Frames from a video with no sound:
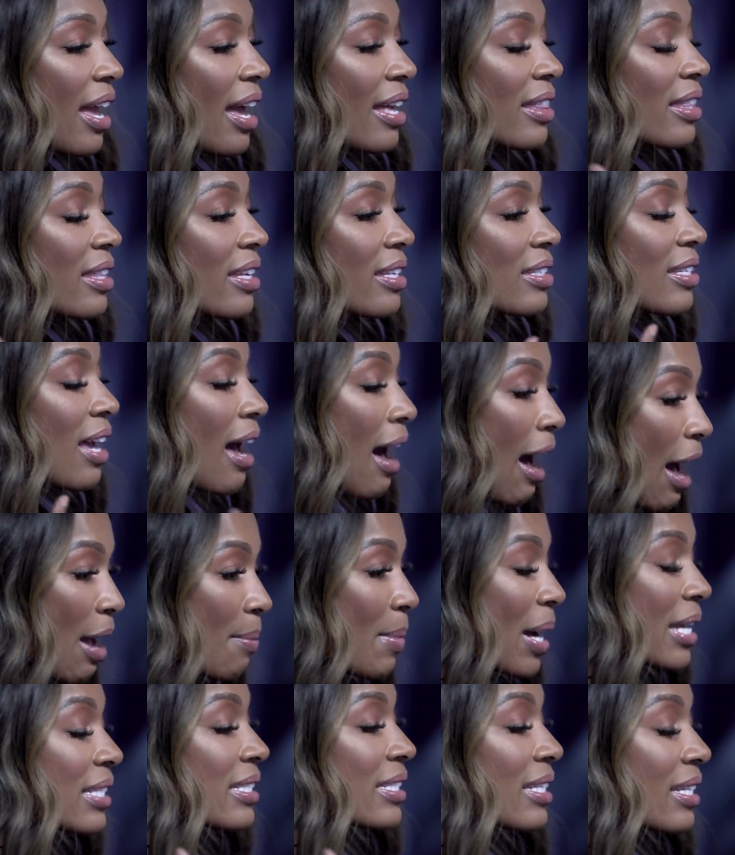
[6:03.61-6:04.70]
at the
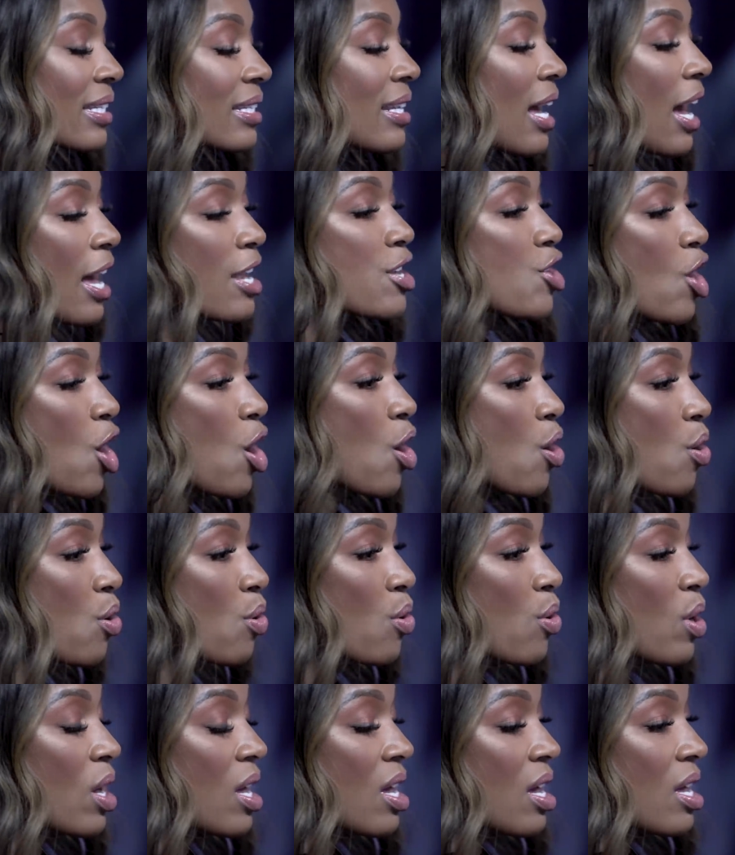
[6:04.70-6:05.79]
time, I did not
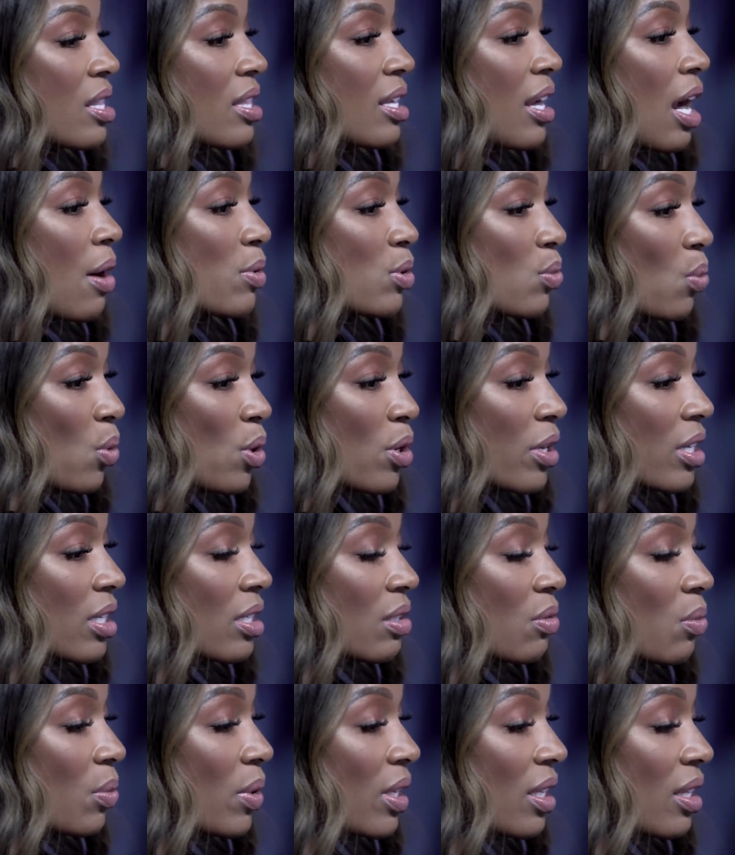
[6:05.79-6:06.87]
know that I was
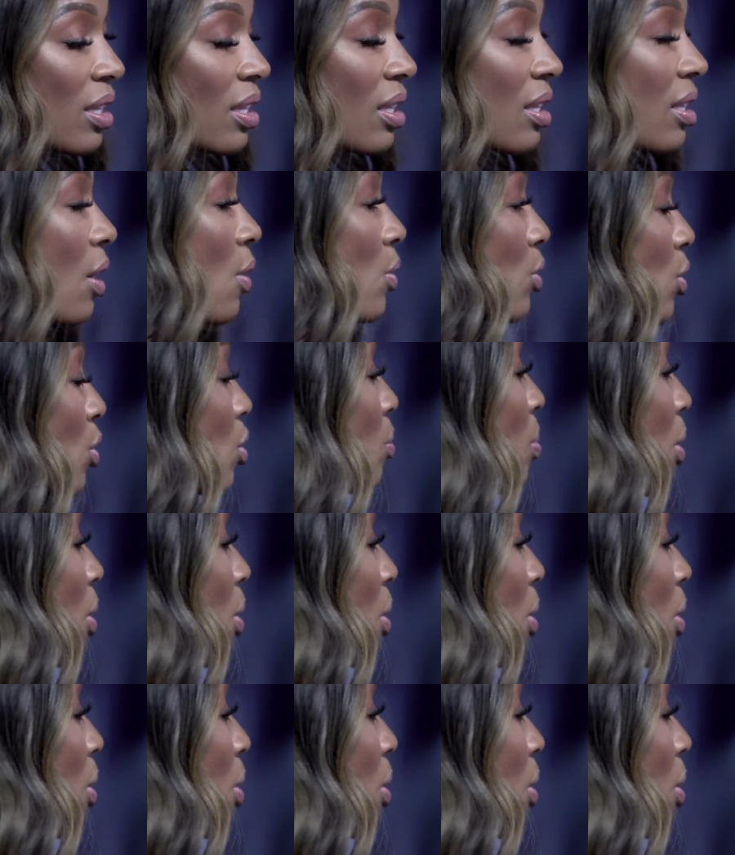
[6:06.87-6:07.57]
working with those two